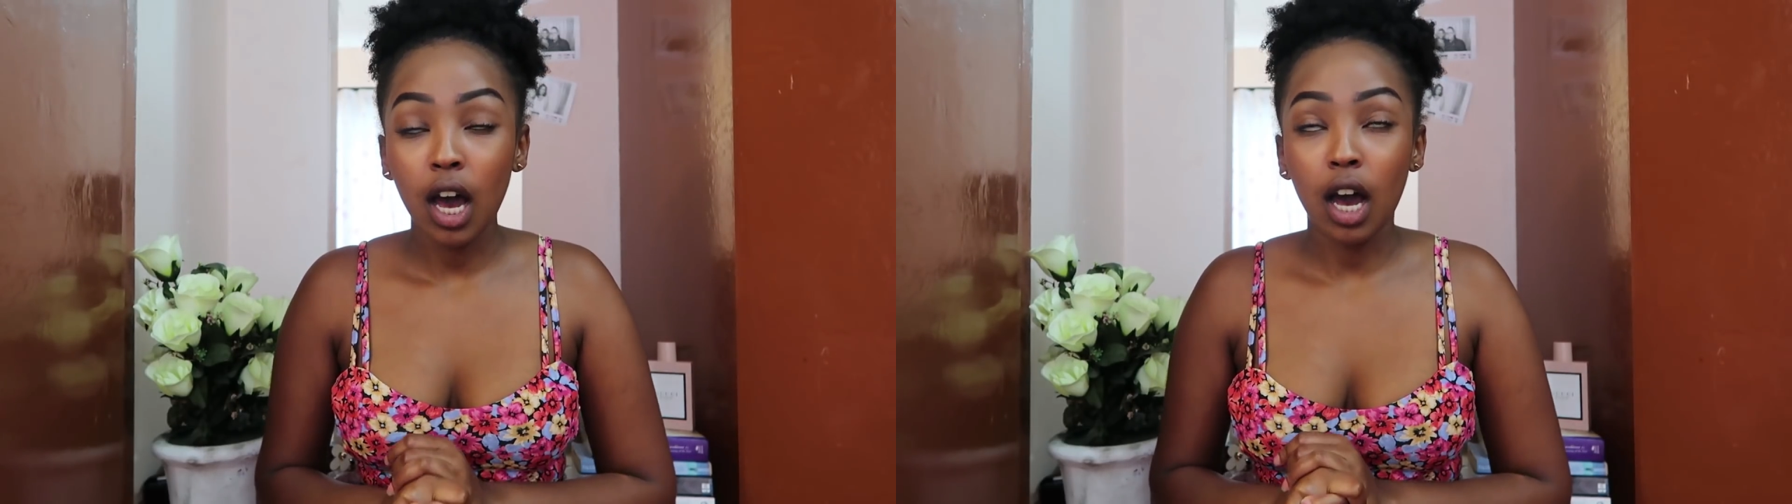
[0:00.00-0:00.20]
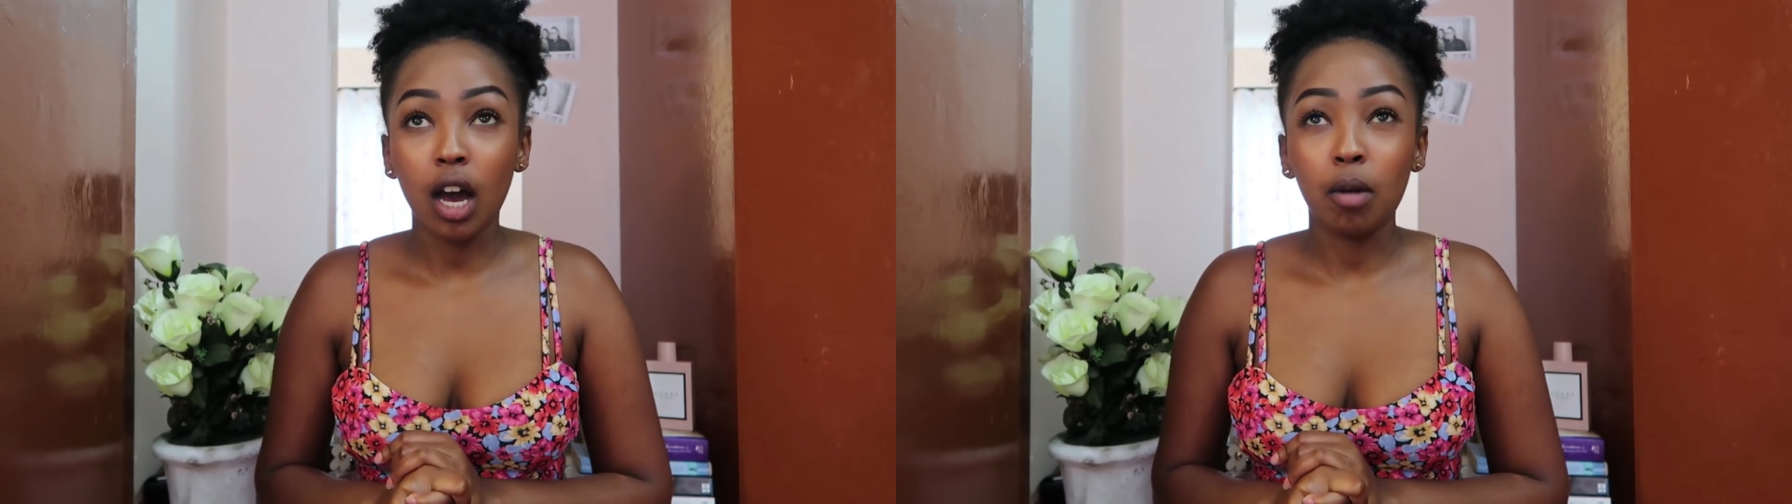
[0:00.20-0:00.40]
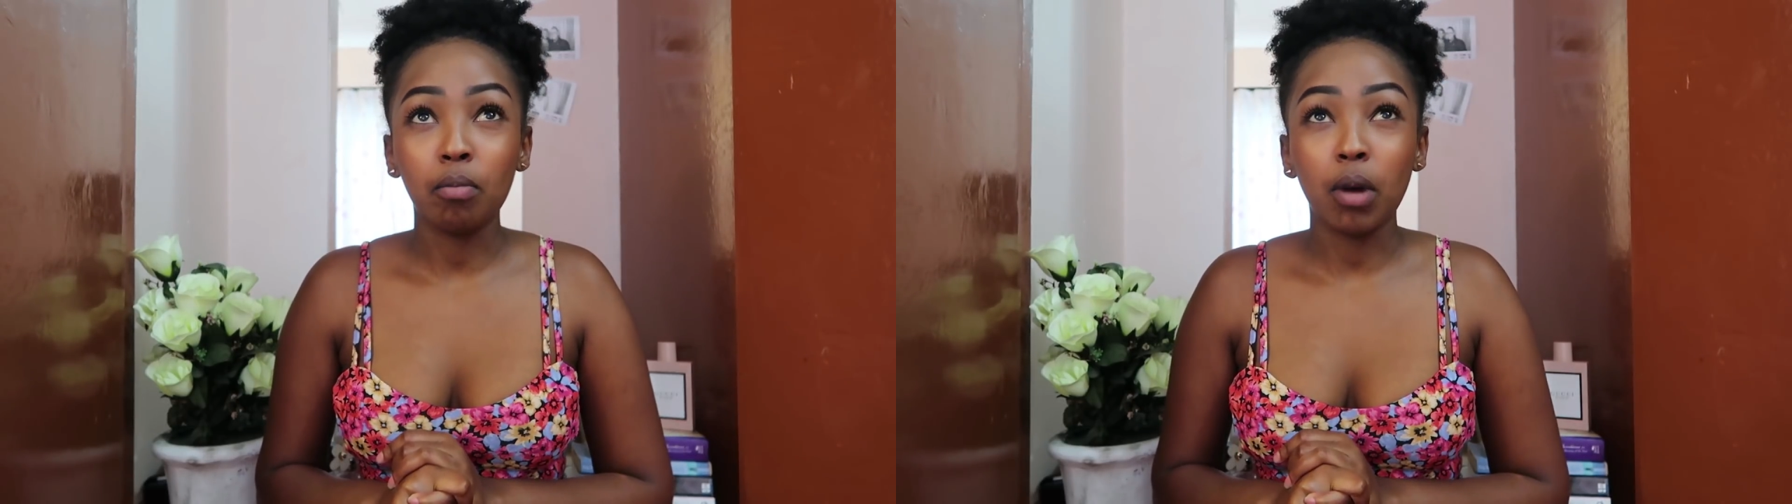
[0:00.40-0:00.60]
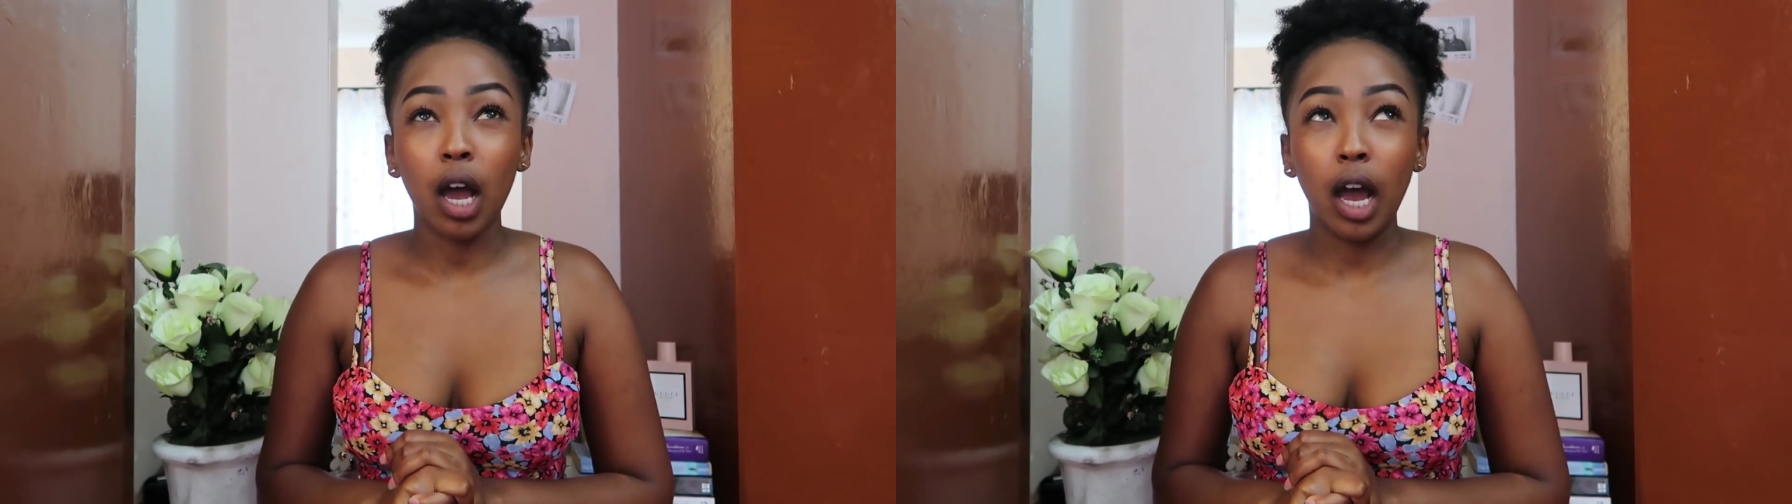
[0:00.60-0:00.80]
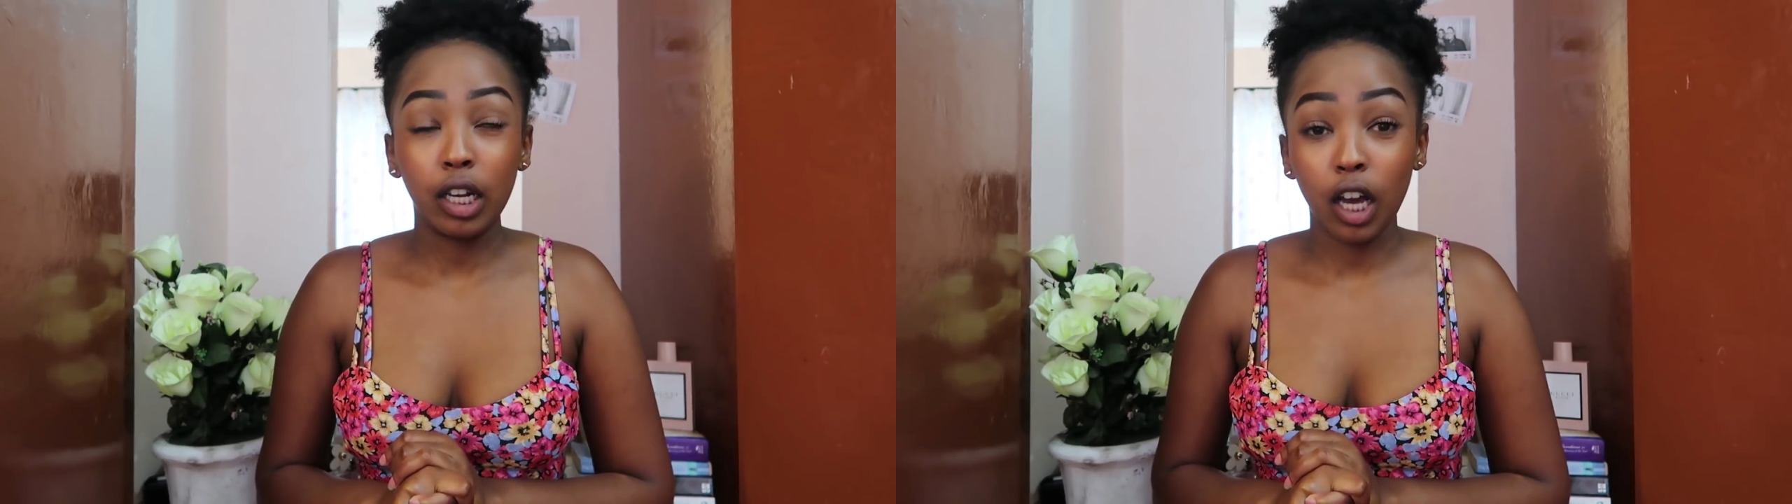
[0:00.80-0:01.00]

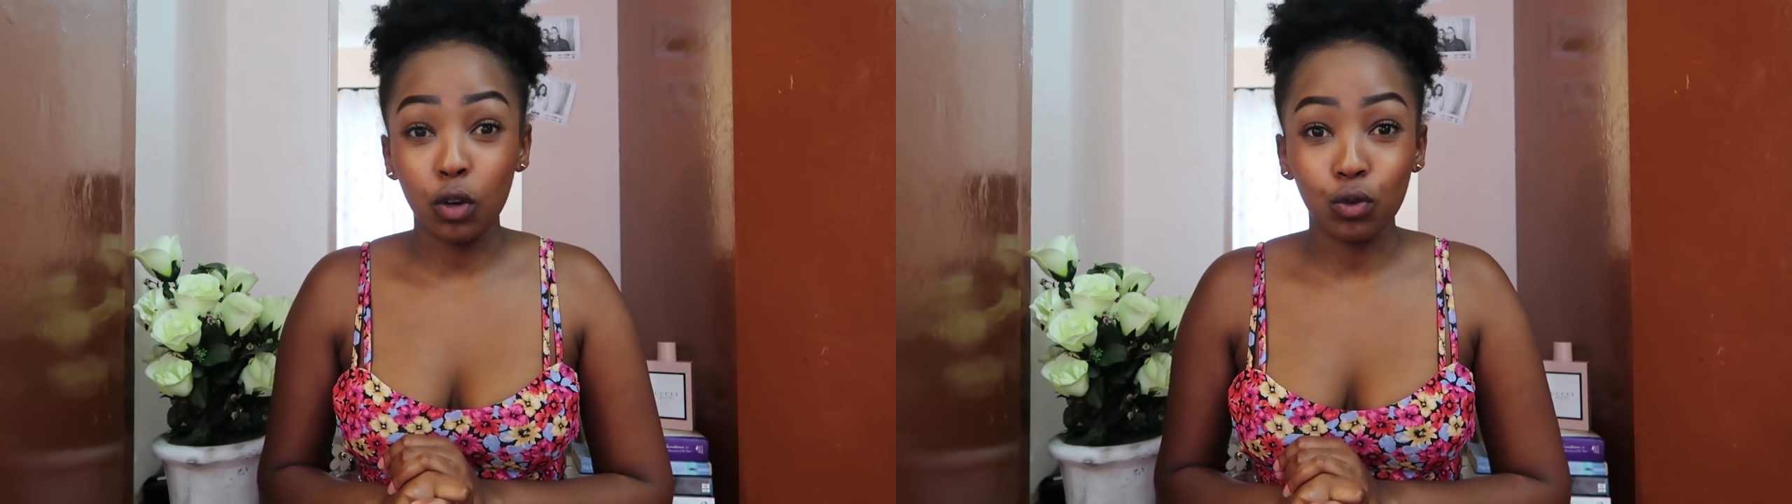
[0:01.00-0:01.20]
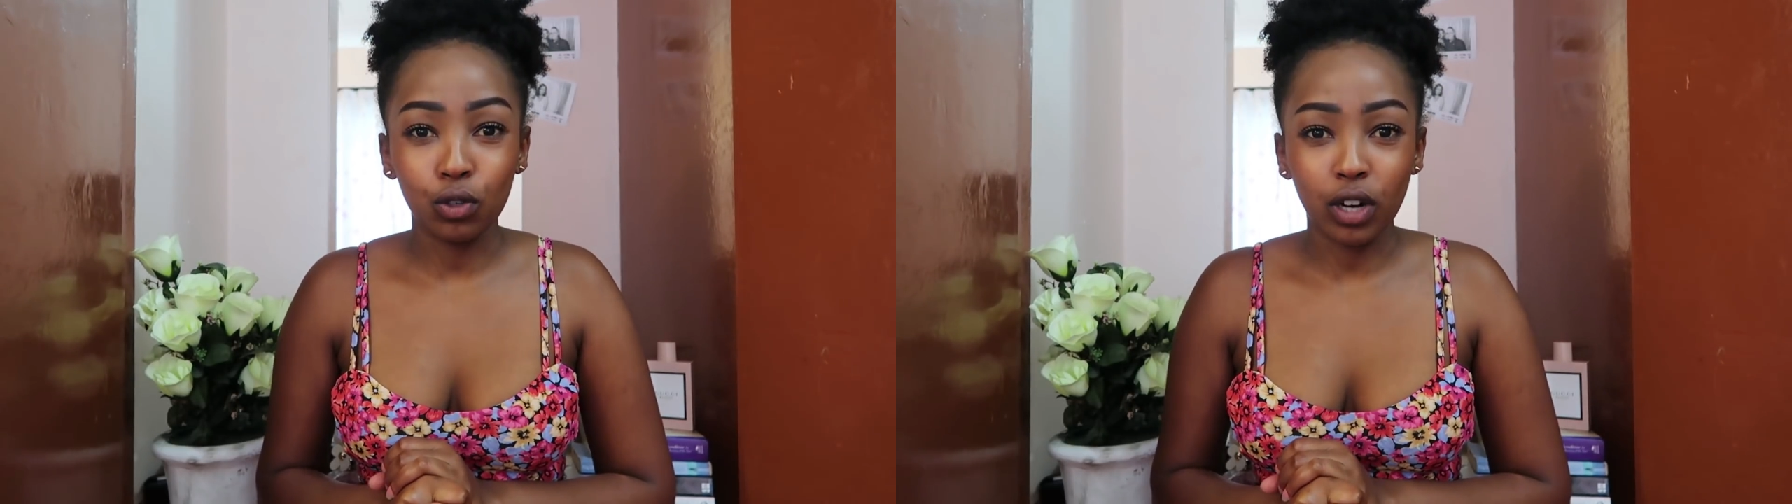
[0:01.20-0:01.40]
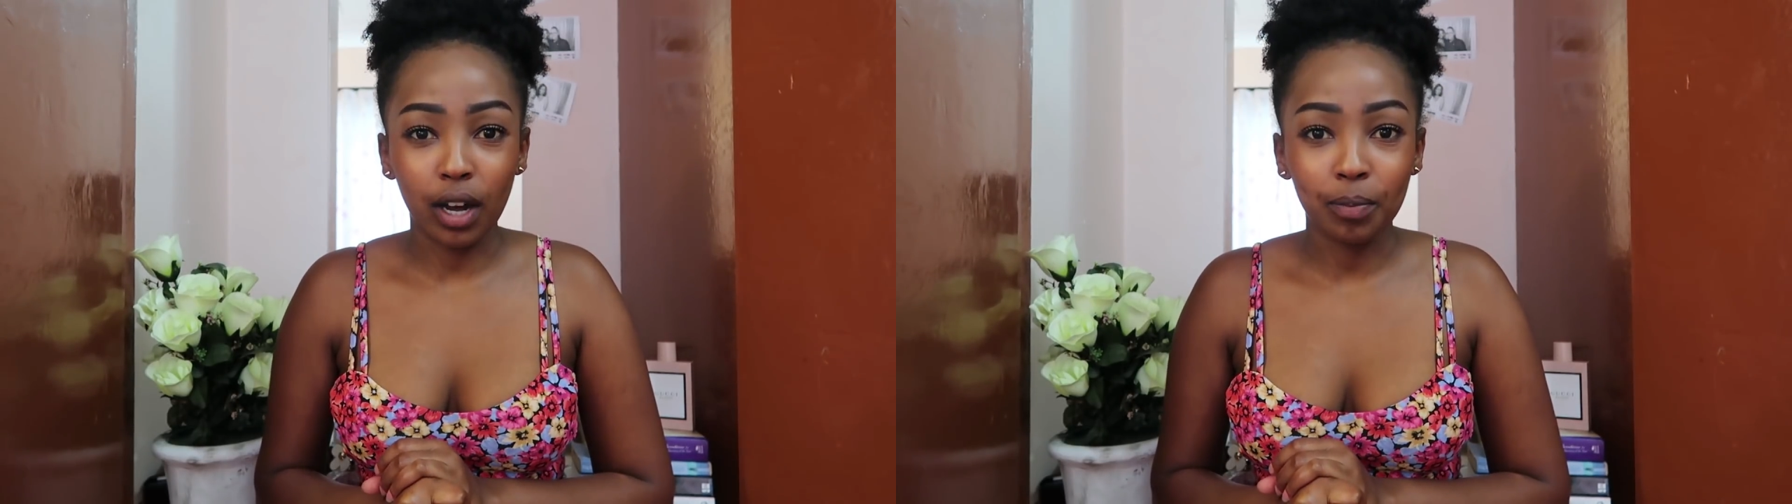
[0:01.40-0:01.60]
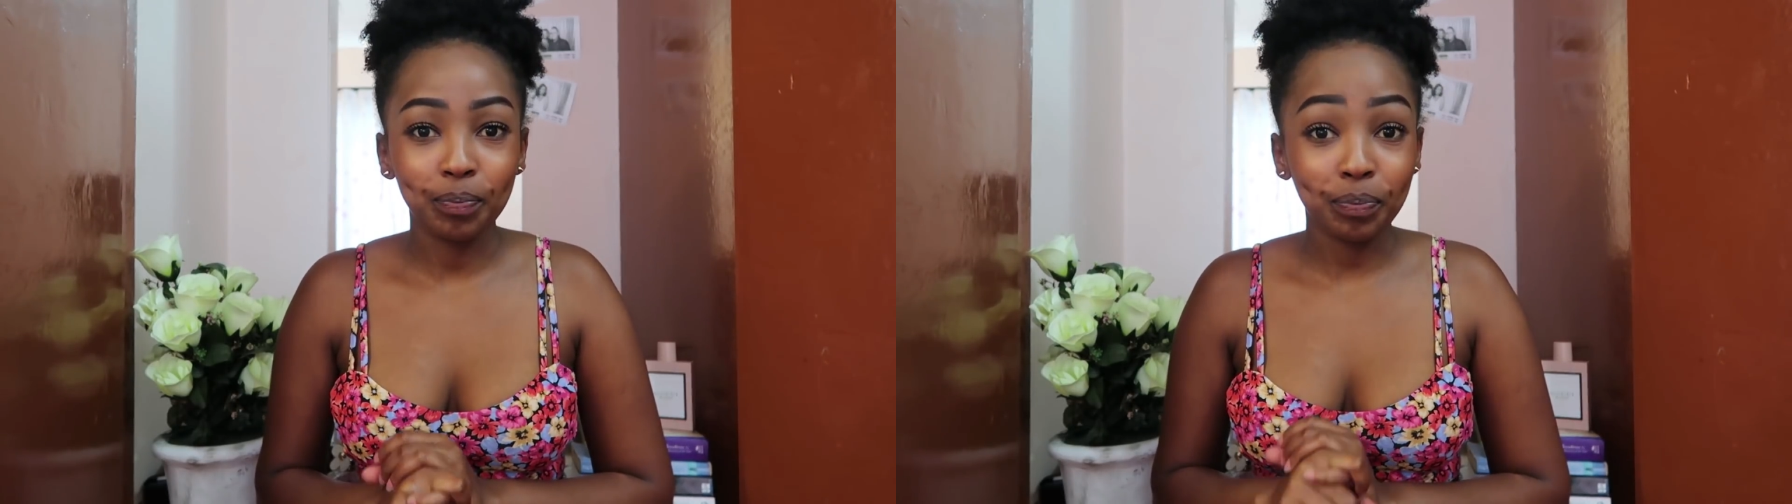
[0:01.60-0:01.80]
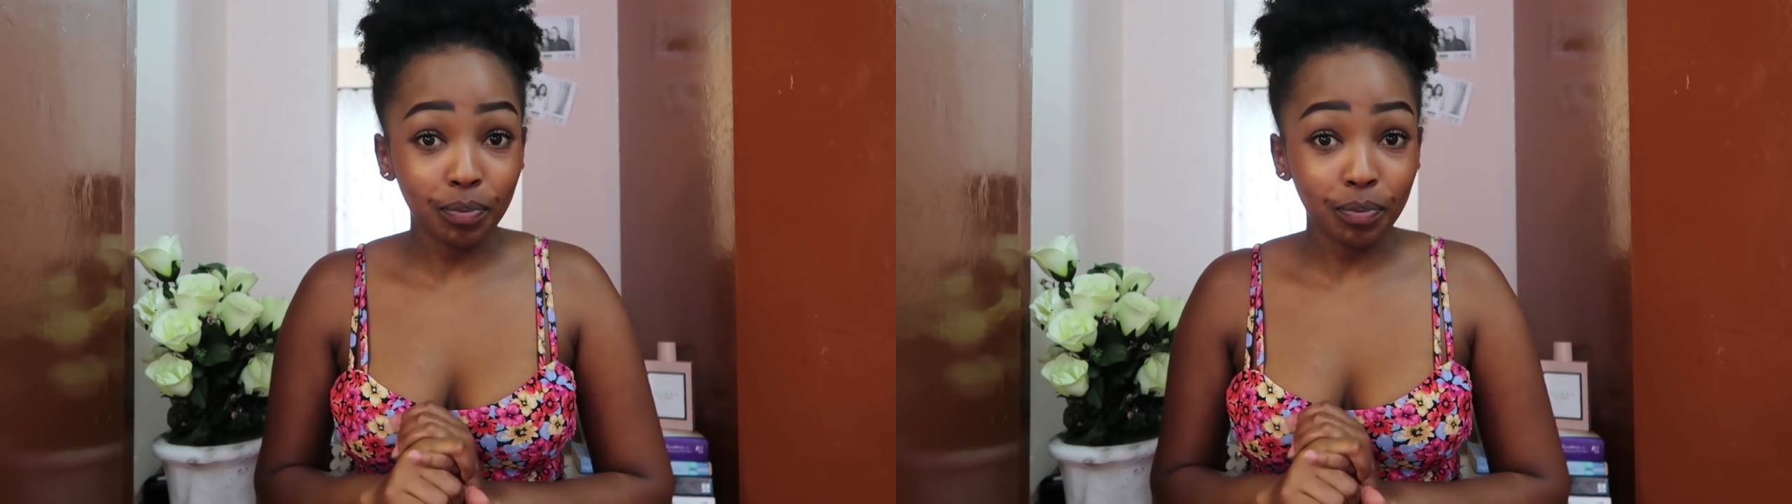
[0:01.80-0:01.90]
at Karura.